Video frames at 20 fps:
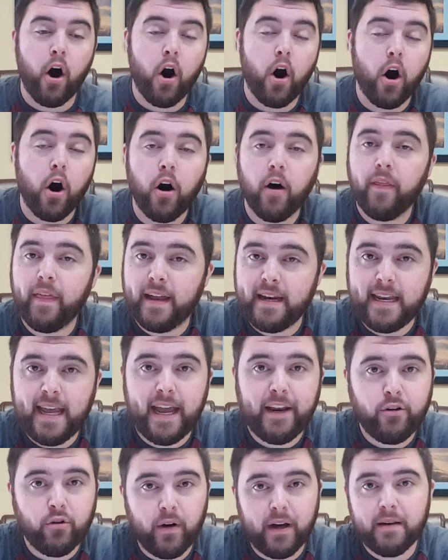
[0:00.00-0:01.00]
All that
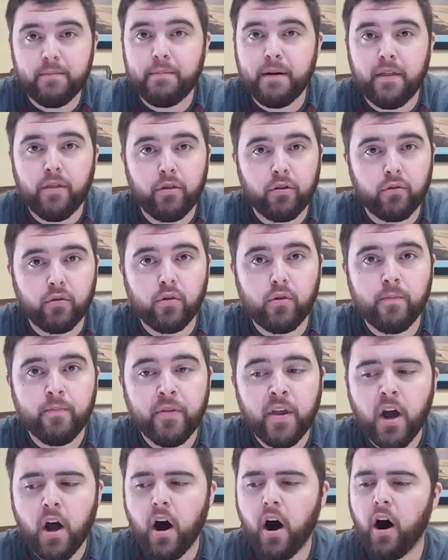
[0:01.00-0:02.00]
Daniel had been through,
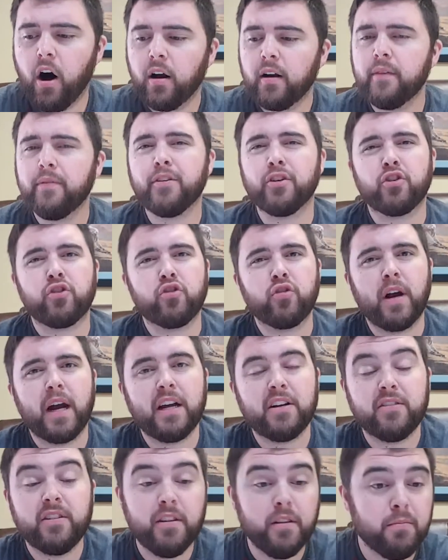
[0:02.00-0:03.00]
all of the
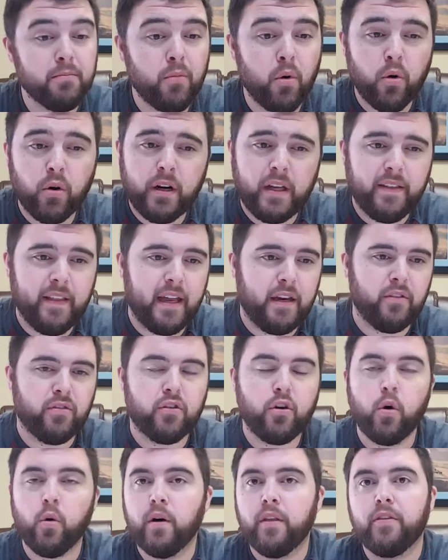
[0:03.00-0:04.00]
stress in the morning that he's
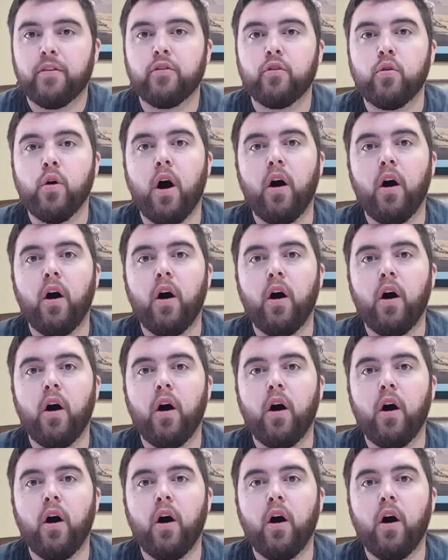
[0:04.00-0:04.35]
going through,